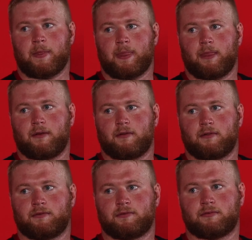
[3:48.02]

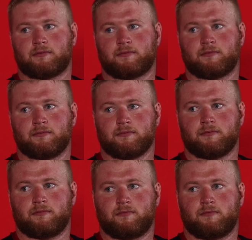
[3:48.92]
Nothing is said.